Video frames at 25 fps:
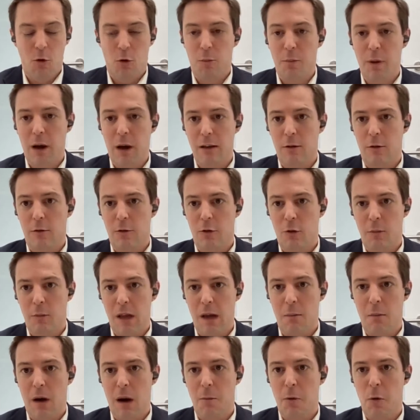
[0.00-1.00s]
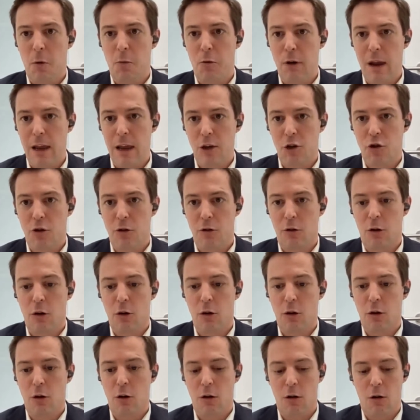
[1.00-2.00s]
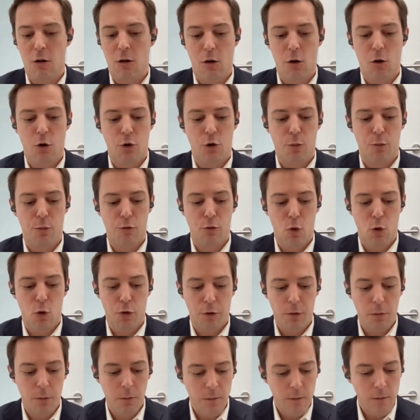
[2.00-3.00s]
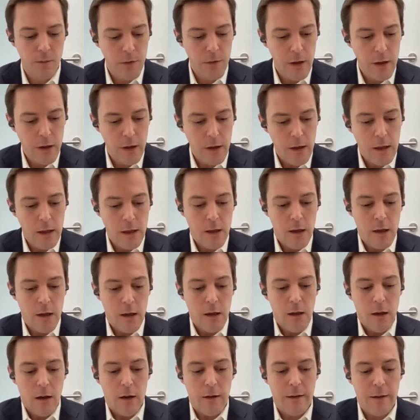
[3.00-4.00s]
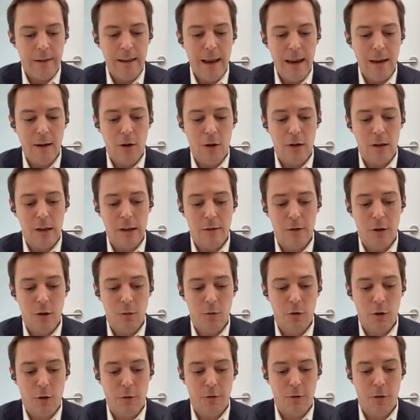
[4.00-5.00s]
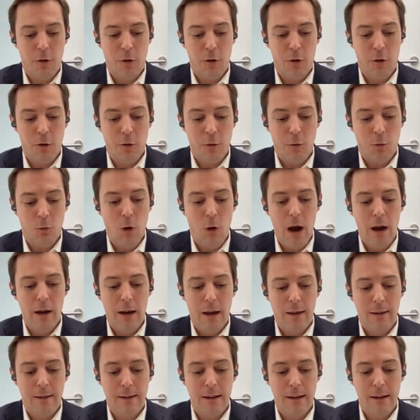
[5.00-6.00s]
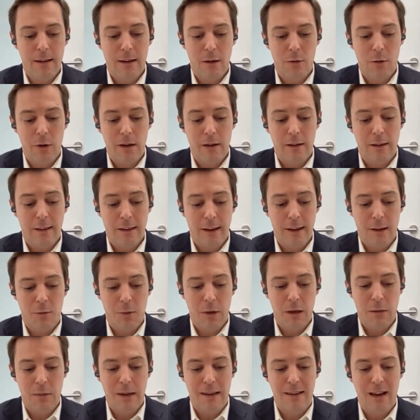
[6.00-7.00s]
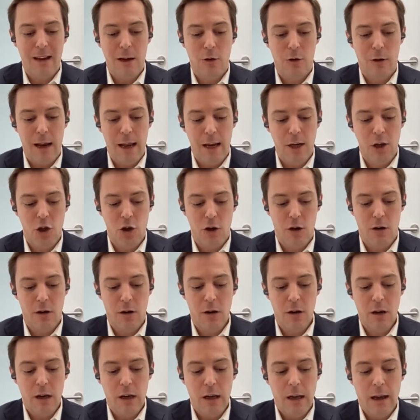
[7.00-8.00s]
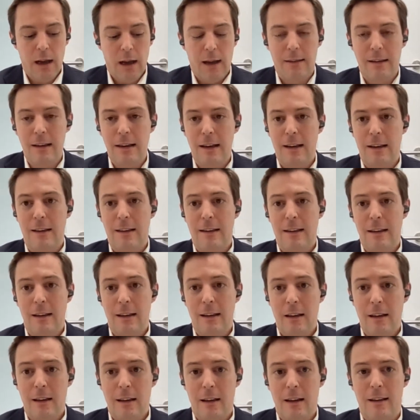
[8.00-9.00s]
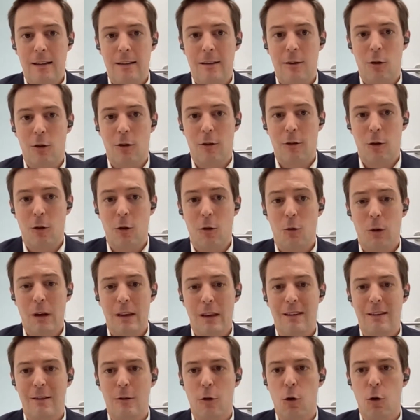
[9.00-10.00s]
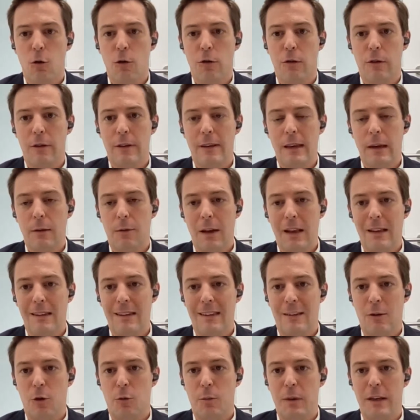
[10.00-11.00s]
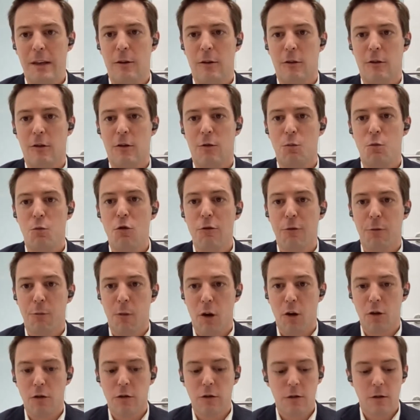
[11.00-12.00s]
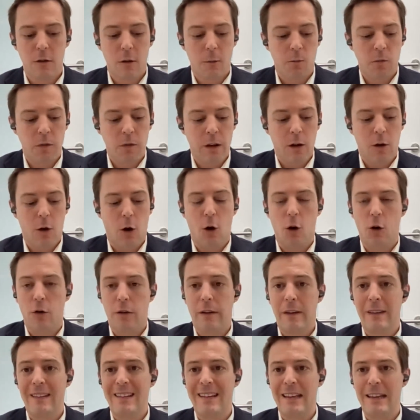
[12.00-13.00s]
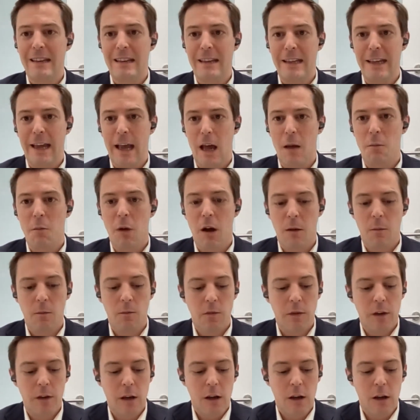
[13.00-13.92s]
among part of the Myanmar population or, or, or abroad. Second, in terms of the why I think there, is, there has been miscalculation, I think it's it's uh, the, what is called the civil disobedience movement or CDM,